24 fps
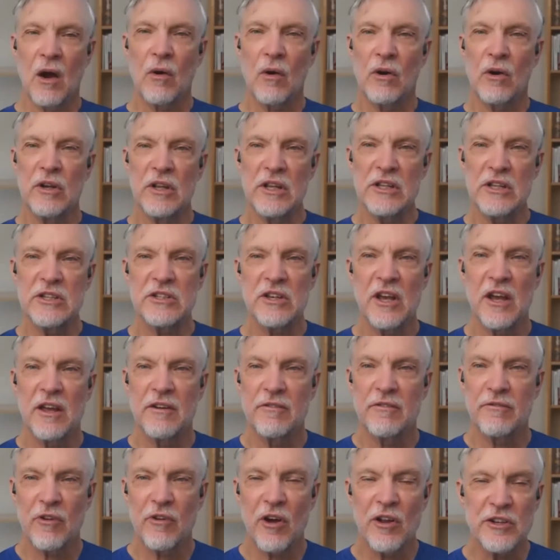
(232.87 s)
are Nissan
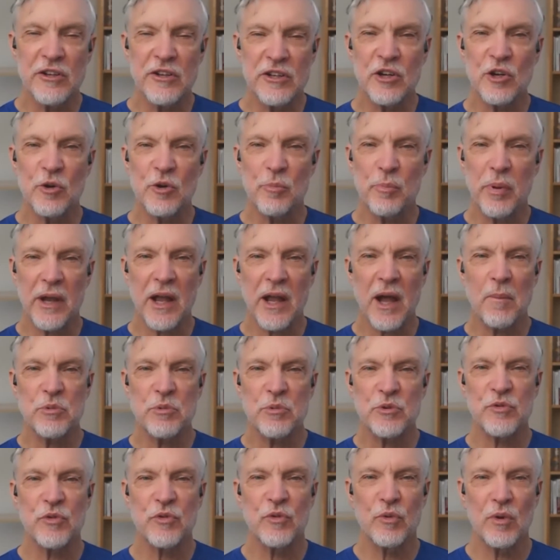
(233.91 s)
Frontier pickups
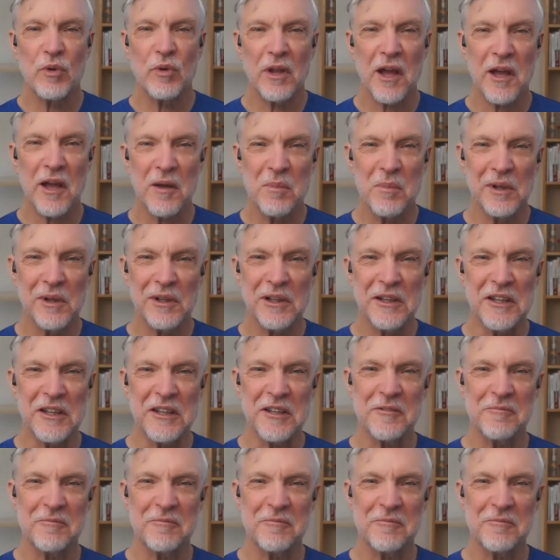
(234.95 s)
for reliability?